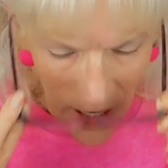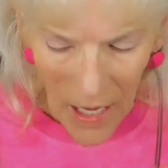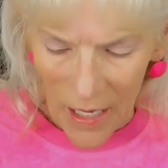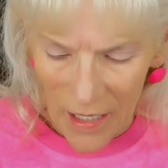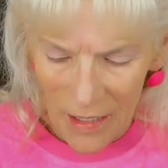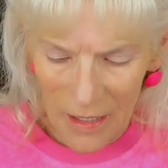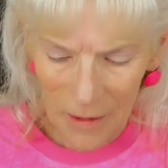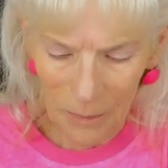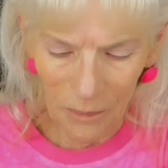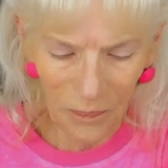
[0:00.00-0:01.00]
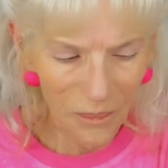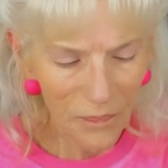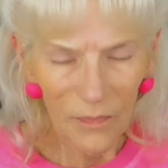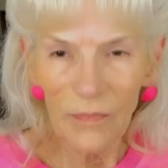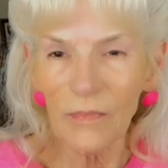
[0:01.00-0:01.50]
And
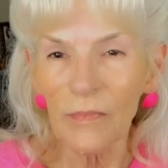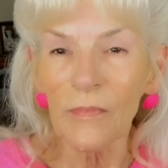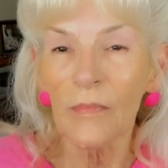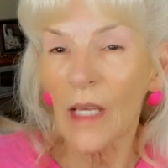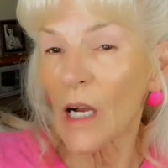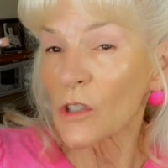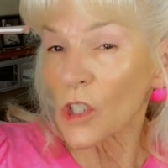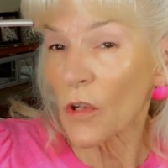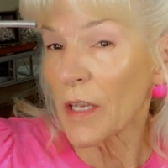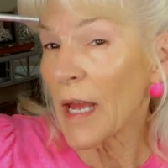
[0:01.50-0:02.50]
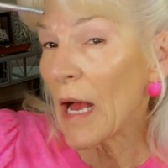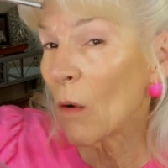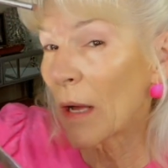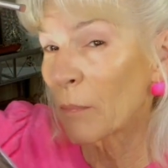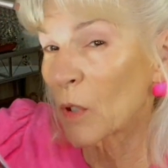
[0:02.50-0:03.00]
I'll show you how
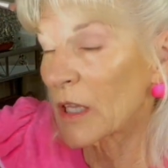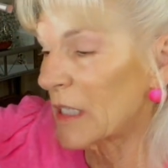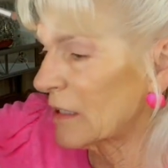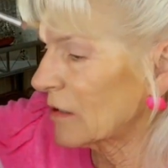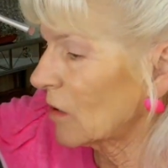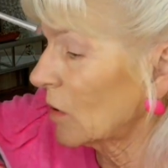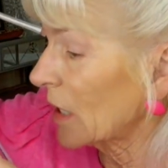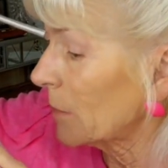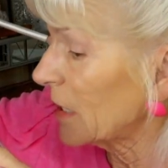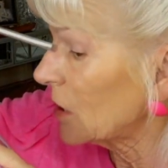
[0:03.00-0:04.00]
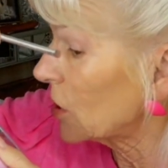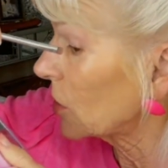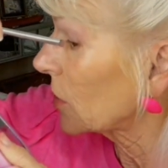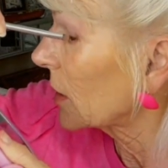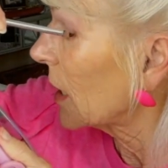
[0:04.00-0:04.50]
I put this on. Let me turn.